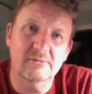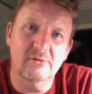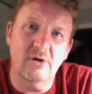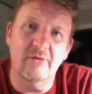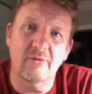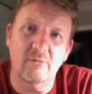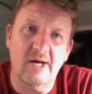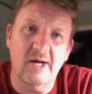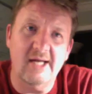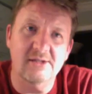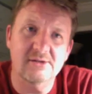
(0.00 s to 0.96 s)
on the
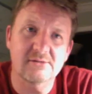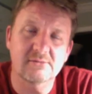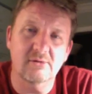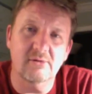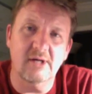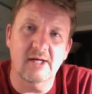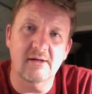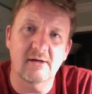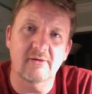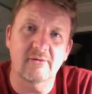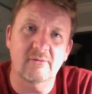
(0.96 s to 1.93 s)
right, okay,
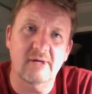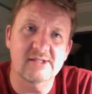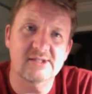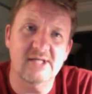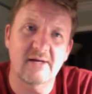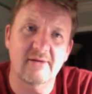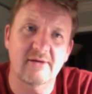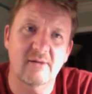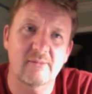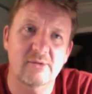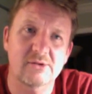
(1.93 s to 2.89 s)
on the right side of the
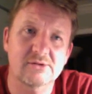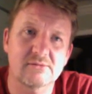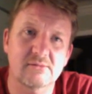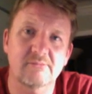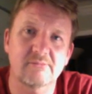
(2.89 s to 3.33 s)
numbers.